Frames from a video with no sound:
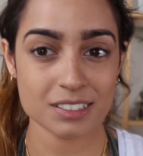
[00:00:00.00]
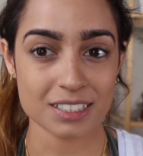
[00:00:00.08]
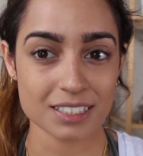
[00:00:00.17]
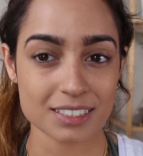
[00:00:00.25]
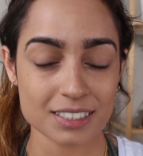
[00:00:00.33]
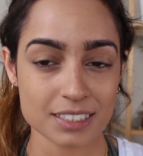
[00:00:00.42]

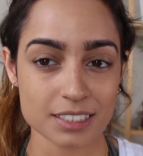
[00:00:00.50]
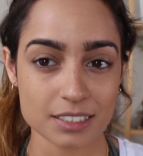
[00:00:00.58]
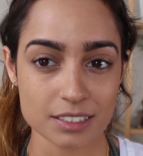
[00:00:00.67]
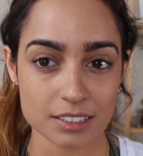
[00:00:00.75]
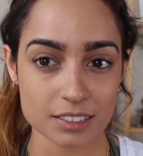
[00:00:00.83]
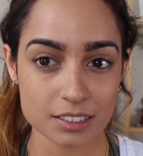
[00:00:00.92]

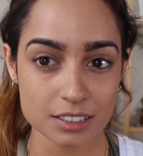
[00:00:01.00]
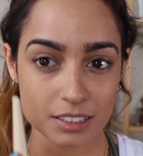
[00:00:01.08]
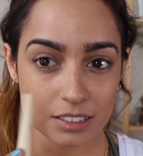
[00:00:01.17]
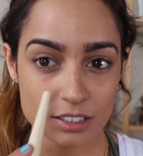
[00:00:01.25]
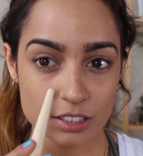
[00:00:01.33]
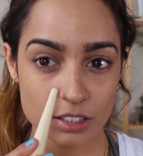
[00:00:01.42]
Yeah, it's
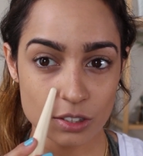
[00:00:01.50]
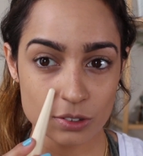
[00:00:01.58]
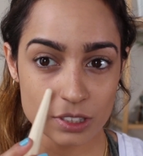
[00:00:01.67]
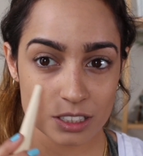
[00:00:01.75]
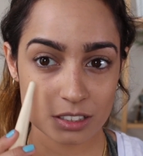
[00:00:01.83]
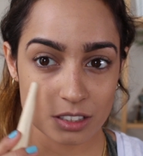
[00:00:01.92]
like
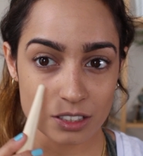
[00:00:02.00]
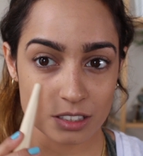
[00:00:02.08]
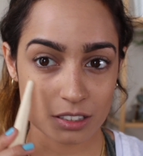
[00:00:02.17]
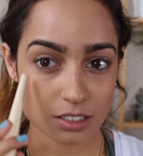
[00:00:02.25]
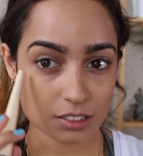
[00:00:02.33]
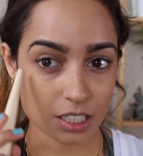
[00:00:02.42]
slowly
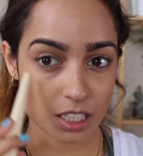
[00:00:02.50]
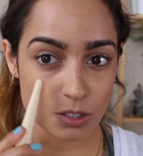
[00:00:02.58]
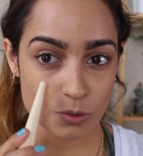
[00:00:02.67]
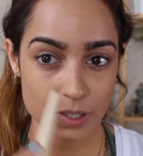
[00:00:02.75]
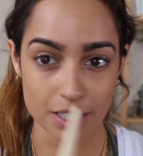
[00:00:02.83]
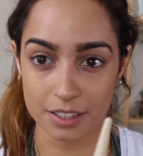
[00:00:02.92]
starting to take
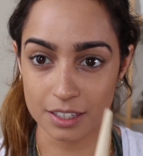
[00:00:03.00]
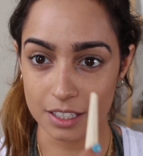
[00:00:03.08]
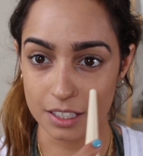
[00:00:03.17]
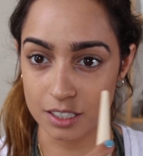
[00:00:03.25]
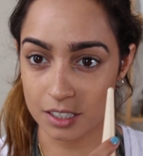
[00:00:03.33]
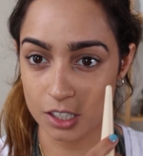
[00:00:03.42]
away
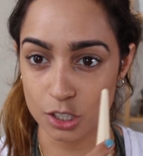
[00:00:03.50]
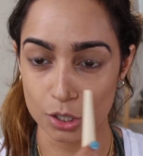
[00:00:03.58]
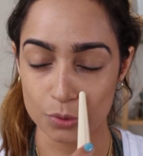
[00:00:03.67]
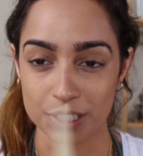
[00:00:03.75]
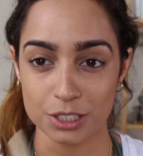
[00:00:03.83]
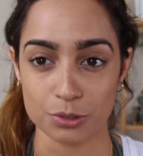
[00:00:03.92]
the
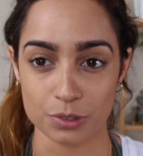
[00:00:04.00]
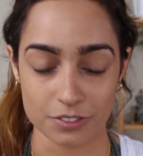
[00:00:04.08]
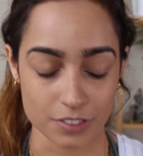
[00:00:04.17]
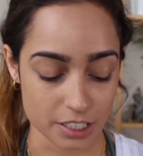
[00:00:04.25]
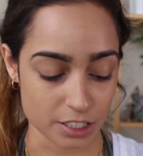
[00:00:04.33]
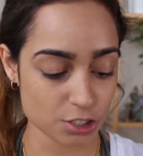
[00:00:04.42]
glowy, dewy
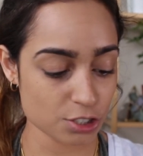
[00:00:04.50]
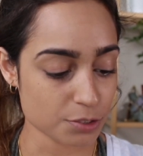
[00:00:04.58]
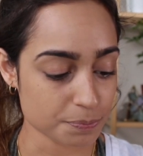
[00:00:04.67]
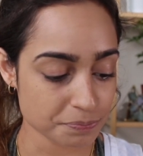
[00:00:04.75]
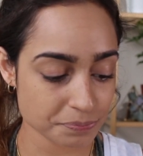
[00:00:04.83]
finish.